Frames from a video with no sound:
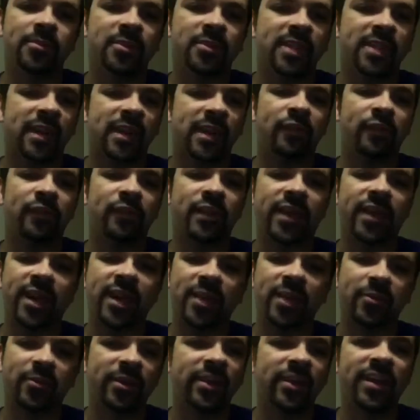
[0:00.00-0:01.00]
depth
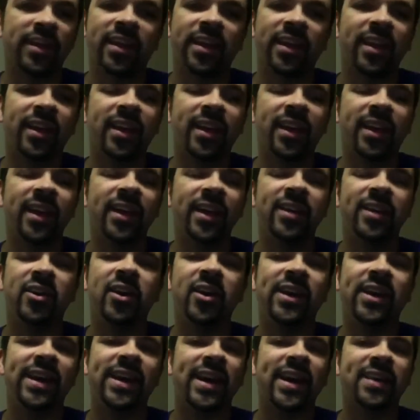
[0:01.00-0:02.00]
there. And in
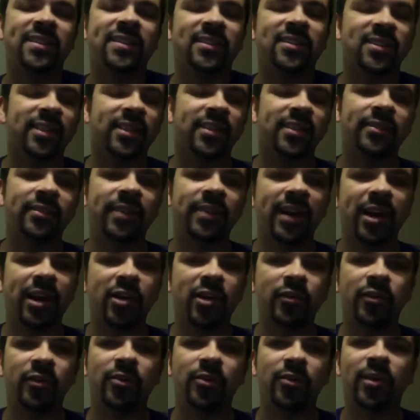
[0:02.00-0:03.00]
Ayas and
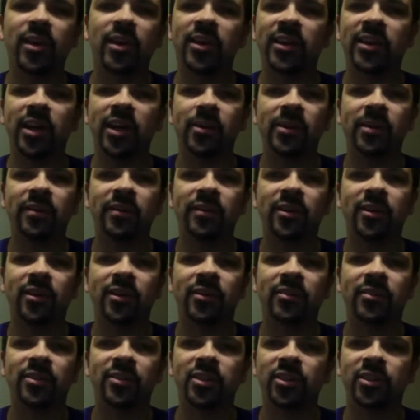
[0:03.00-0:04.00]
Alvarado, we've
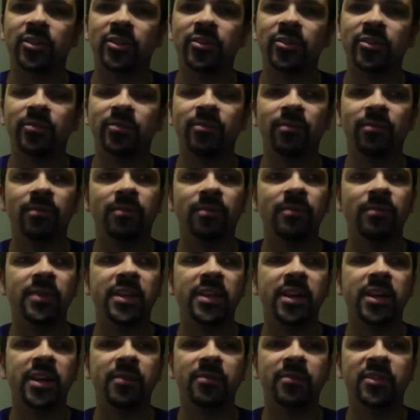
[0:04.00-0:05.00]
got two,
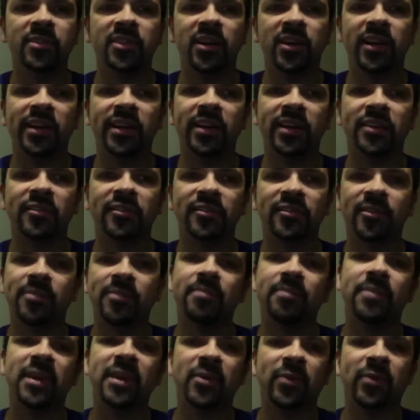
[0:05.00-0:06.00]
signings
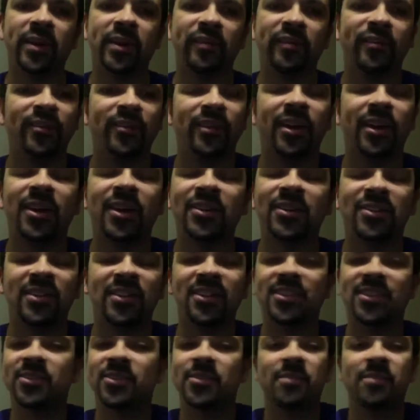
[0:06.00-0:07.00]
from midway through last
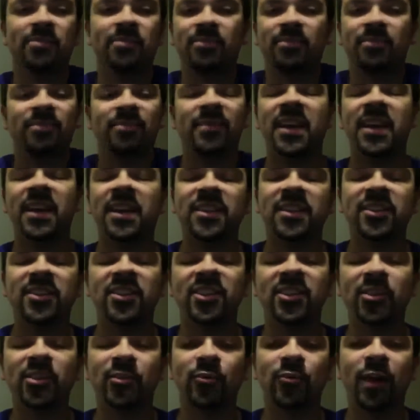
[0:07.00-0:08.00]
season who are
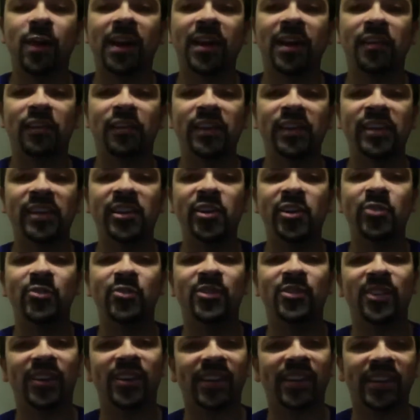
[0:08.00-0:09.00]
still relatively new
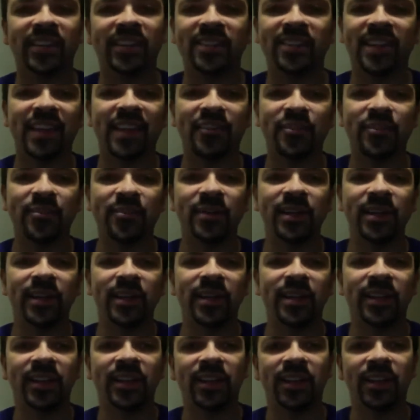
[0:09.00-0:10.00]
signings, haven't
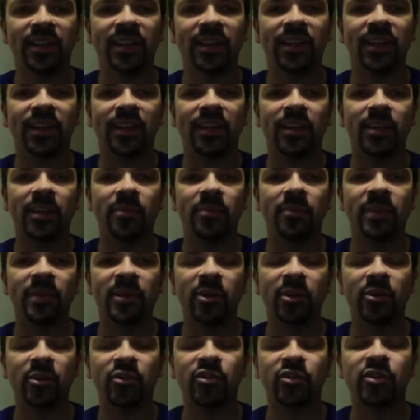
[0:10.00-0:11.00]
really been
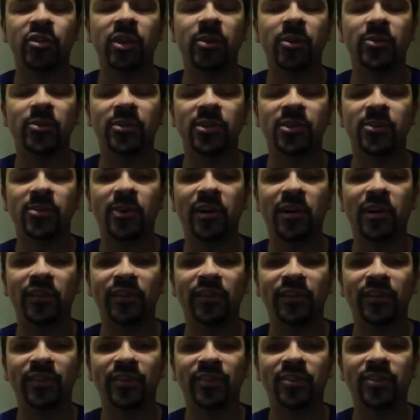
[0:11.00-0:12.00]
on show too
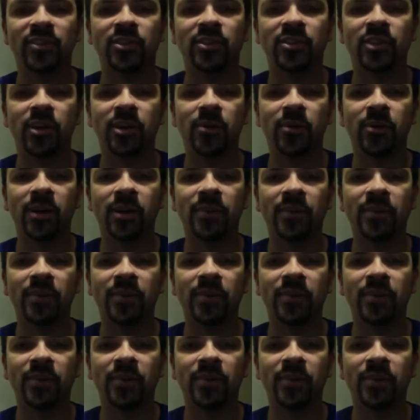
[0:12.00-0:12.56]
often. So,